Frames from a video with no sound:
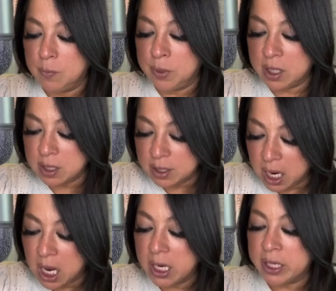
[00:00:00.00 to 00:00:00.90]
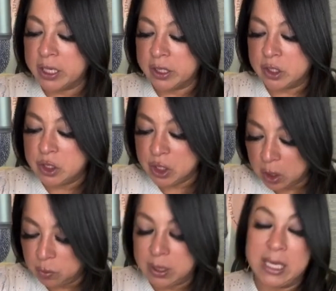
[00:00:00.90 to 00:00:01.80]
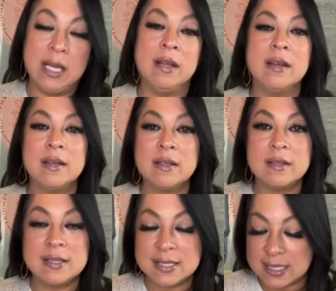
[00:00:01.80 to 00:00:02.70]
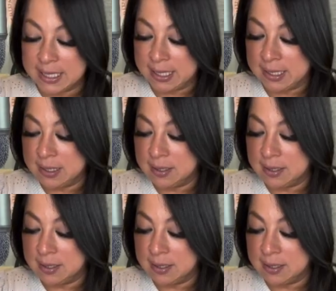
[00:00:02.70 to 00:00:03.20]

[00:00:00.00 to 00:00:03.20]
but not condoning sin.